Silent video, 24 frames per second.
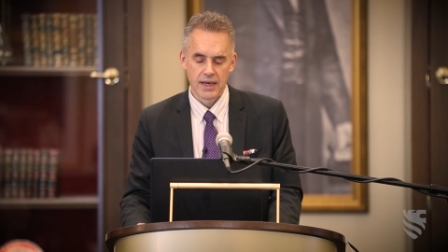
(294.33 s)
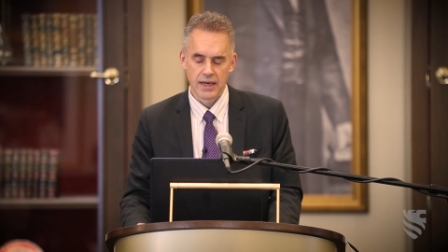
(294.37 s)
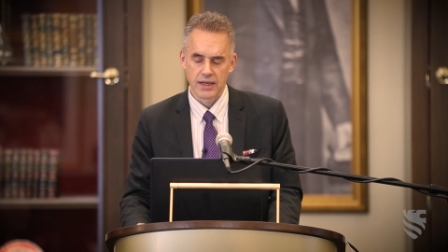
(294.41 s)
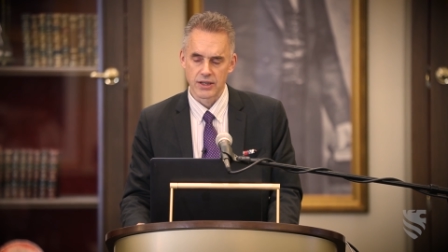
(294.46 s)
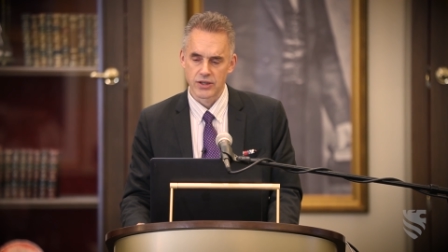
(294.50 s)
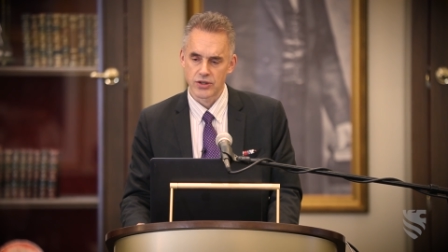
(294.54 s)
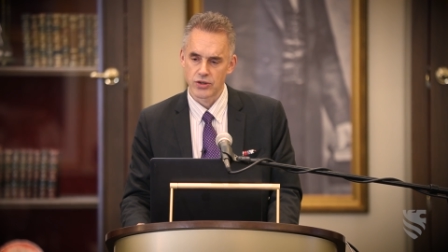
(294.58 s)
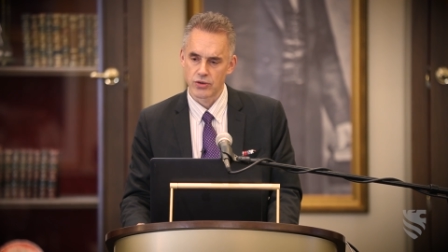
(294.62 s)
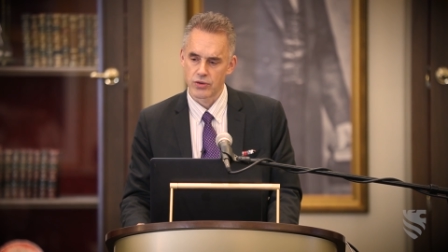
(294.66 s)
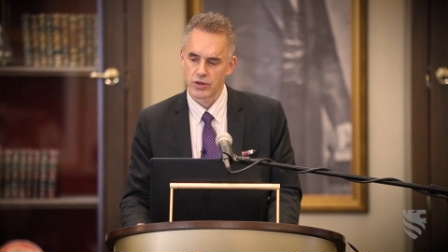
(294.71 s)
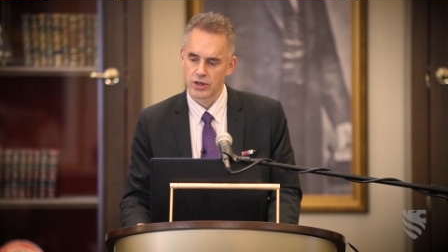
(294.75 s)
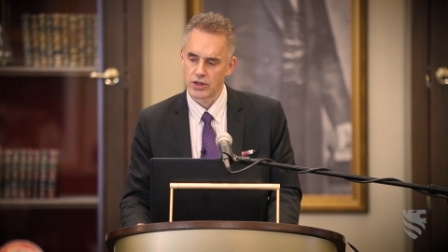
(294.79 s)

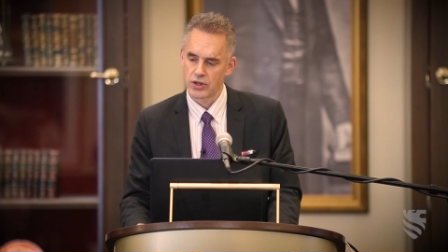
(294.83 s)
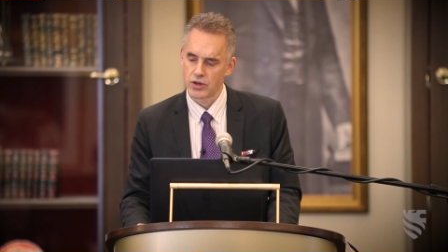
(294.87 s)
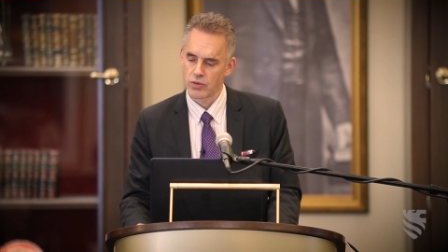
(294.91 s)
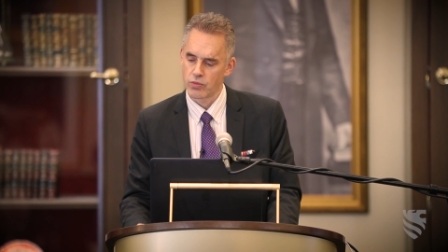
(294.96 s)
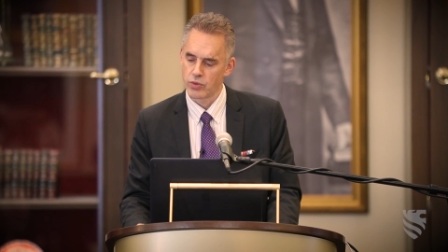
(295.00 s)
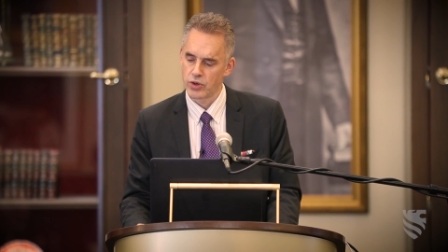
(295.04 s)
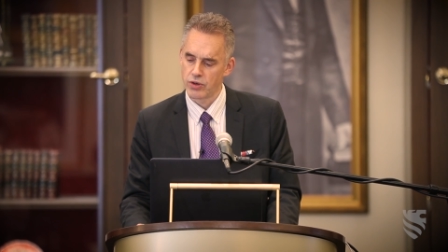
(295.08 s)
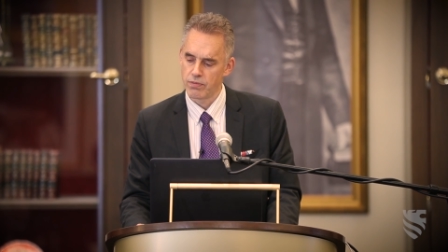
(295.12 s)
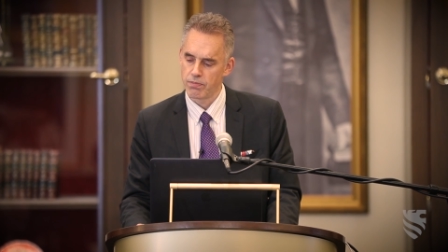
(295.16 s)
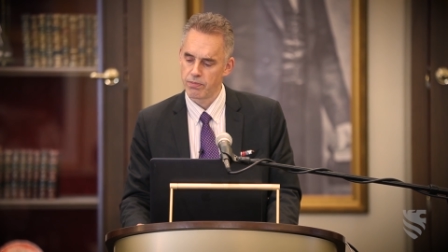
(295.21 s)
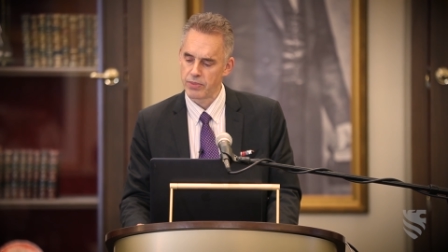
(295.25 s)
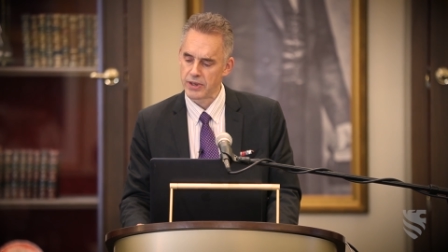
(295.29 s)
and so that there
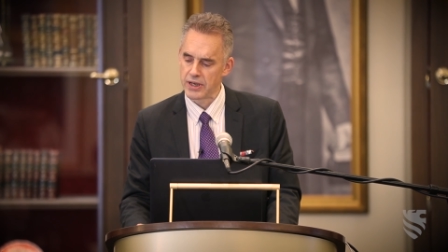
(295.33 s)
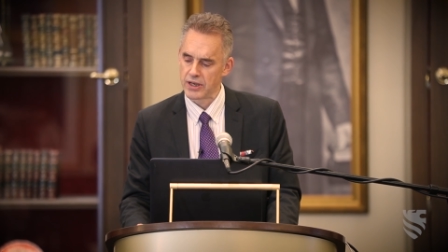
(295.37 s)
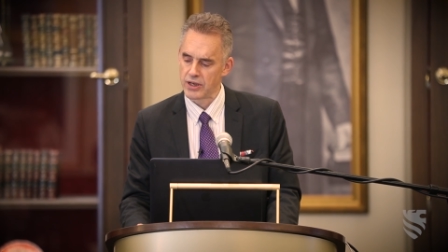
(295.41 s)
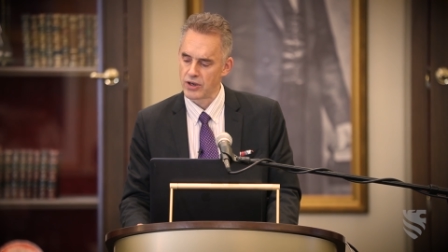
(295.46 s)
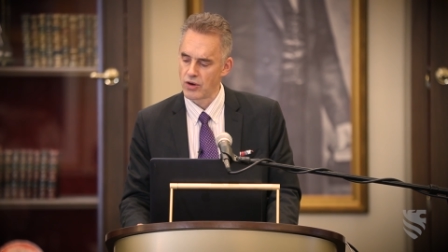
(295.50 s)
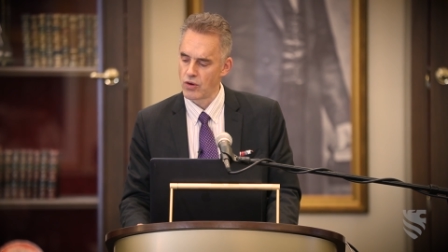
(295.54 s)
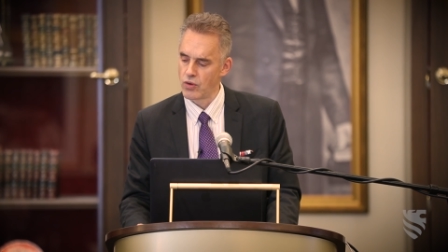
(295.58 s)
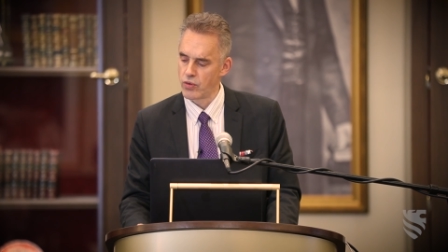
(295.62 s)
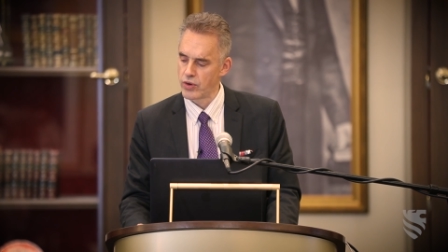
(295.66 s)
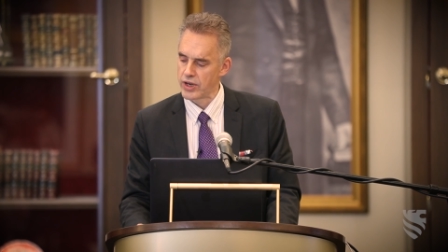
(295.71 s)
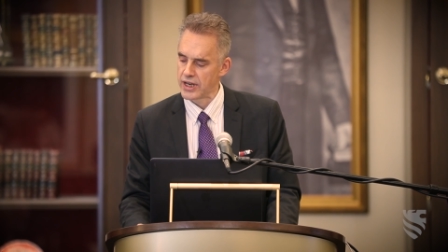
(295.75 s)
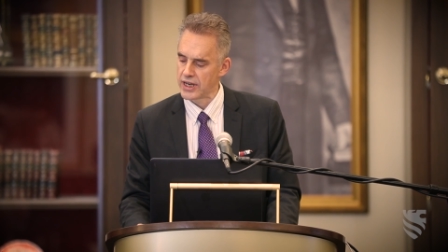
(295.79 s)
wouldn't be
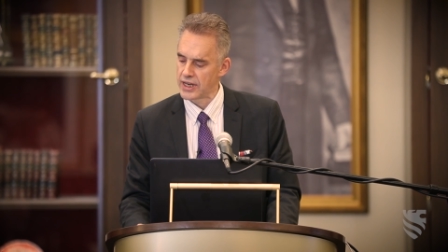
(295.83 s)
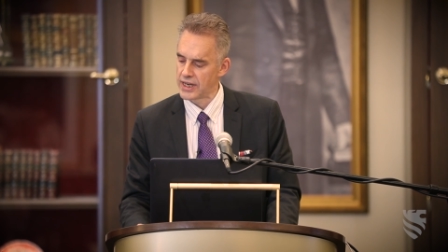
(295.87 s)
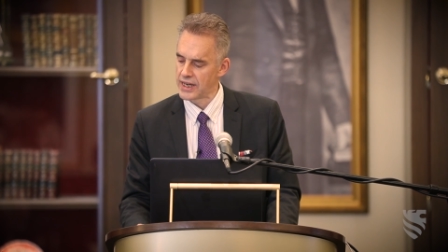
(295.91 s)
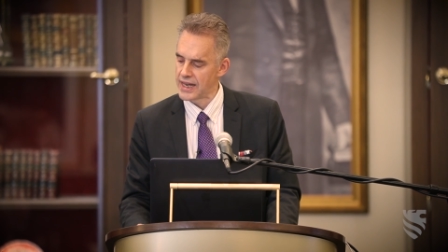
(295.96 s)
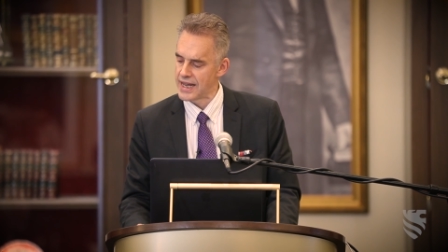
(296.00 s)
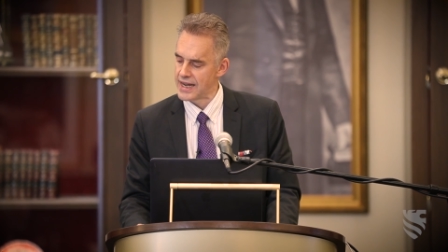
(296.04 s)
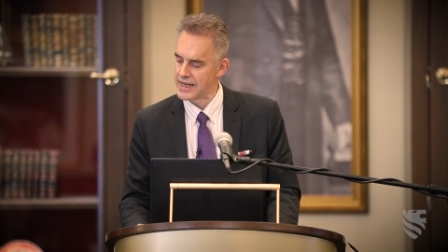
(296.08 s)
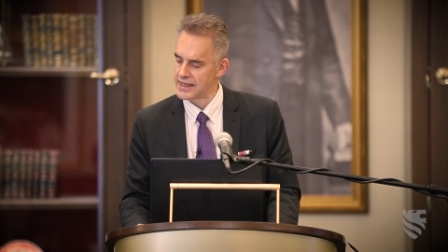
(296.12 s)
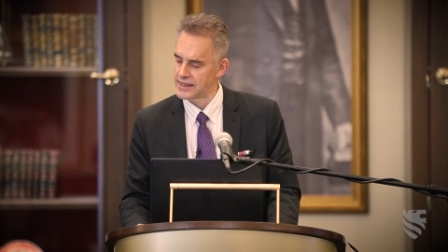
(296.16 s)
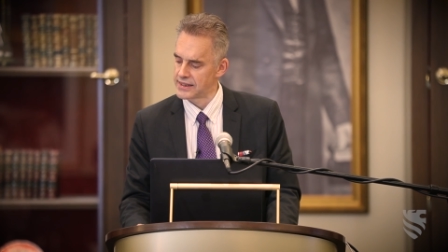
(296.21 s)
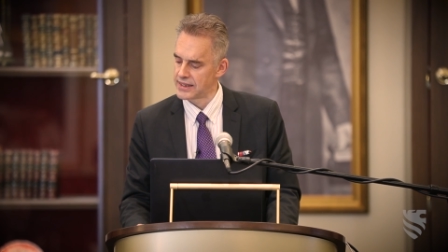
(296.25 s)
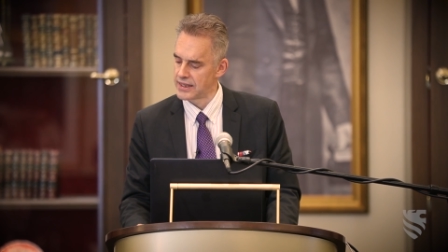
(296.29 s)
an owning
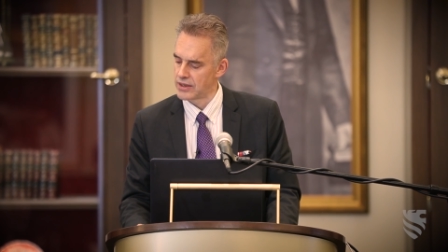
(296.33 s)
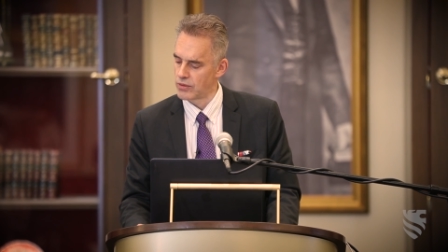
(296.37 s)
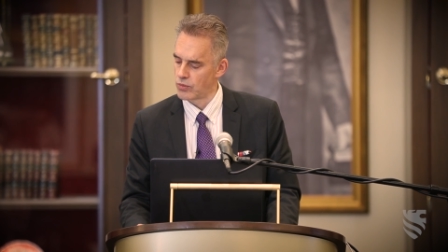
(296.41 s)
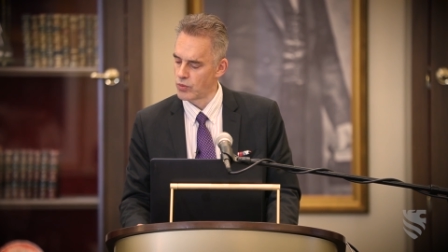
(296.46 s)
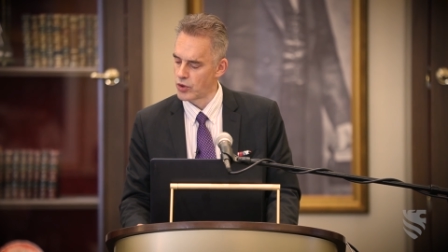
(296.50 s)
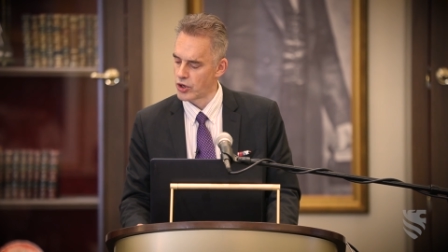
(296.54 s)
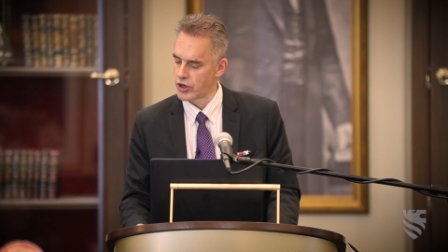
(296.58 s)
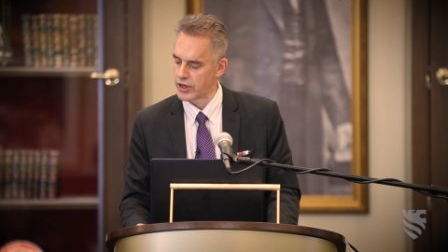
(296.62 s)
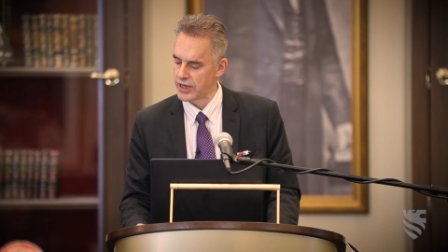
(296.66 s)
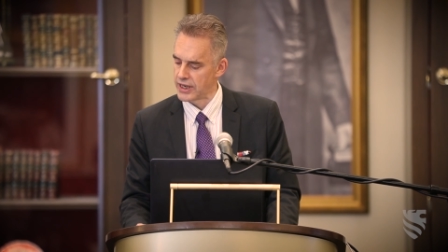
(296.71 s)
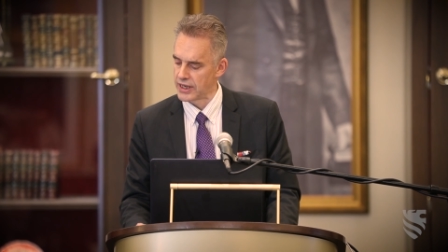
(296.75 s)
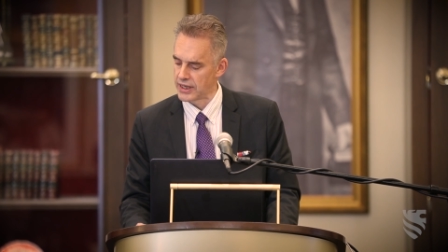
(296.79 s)
class and a
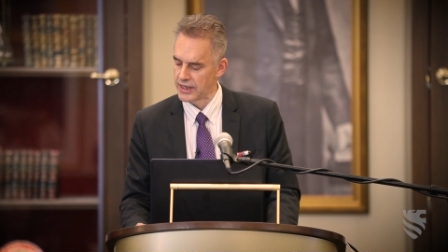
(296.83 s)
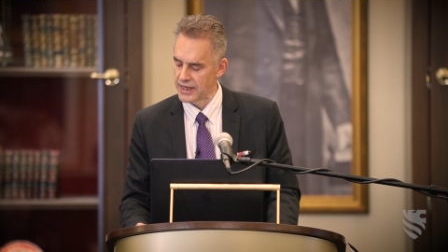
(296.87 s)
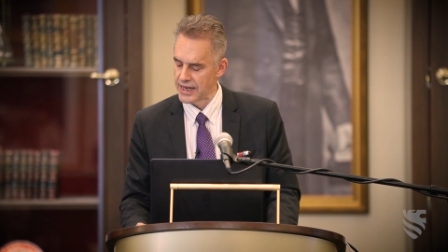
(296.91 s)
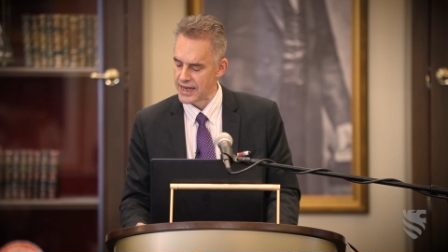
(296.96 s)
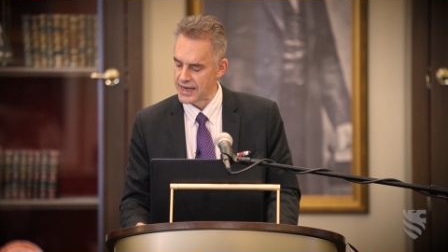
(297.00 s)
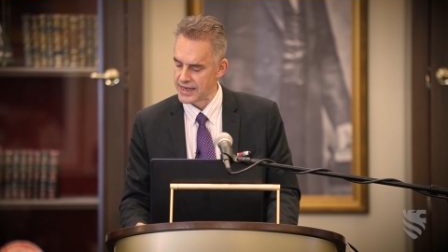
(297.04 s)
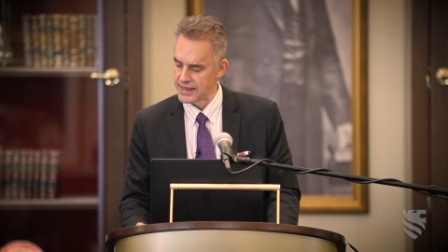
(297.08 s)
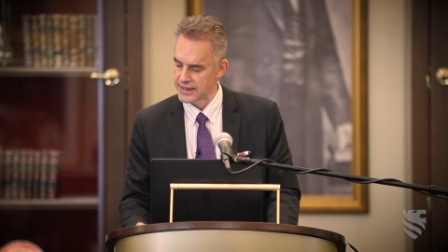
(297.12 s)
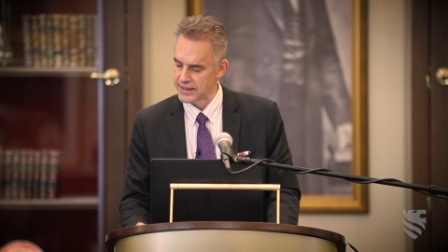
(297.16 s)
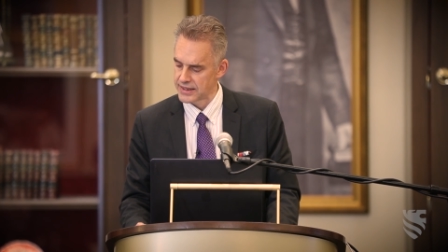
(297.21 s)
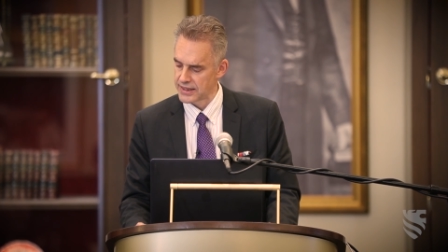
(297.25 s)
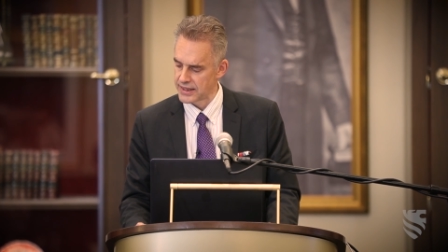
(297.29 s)
working
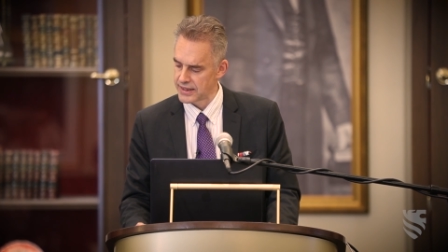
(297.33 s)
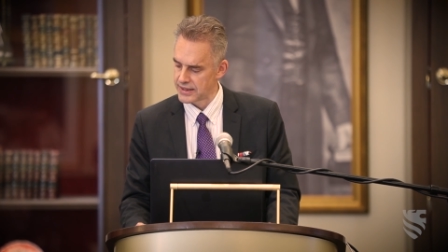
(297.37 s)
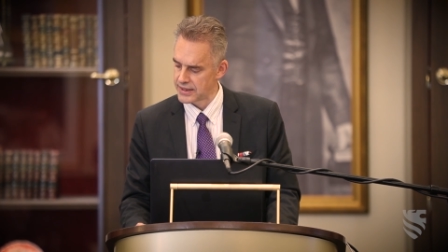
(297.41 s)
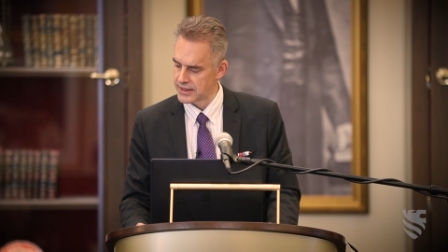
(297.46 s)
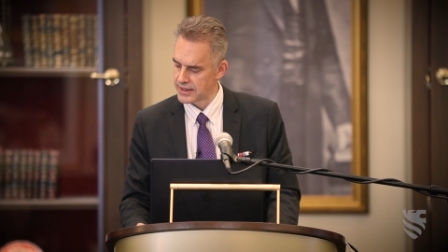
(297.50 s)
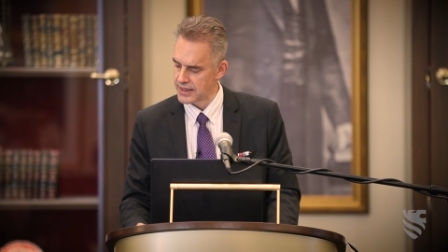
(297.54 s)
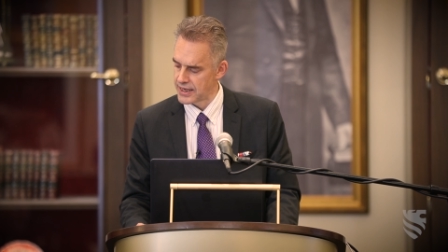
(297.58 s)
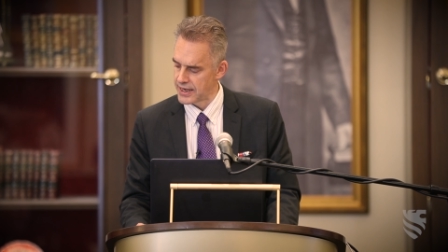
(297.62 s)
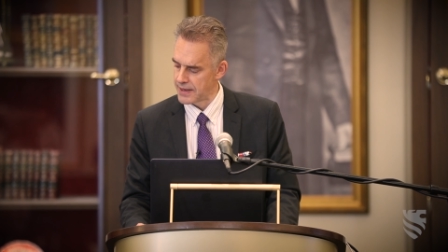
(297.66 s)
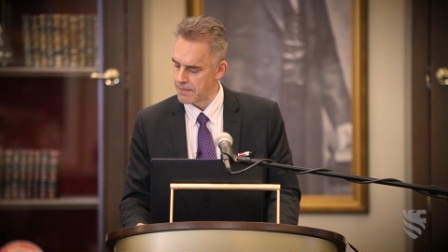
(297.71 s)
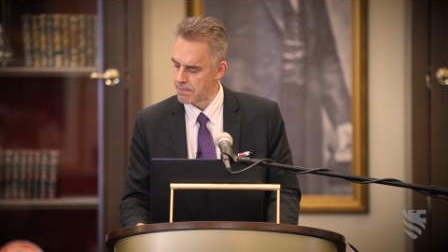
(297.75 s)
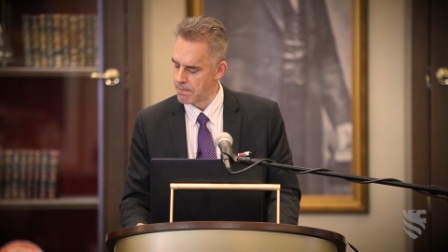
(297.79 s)
class, let's
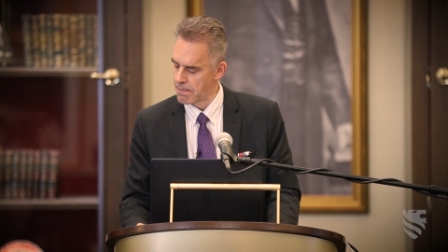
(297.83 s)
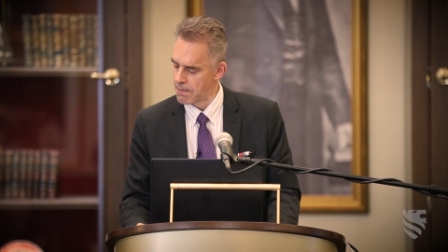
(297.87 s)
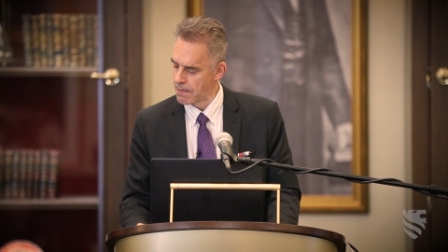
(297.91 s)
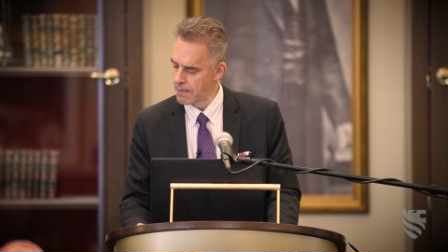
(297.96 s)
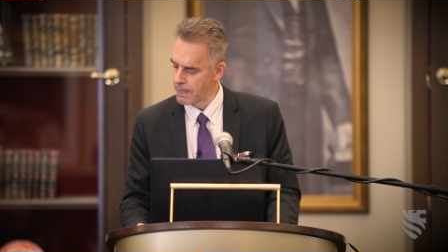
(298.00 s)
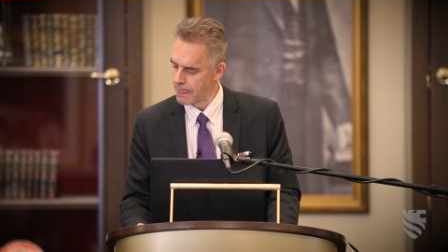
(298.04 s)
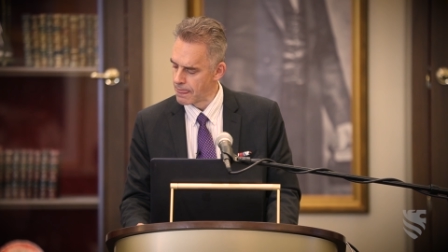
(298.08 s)
say.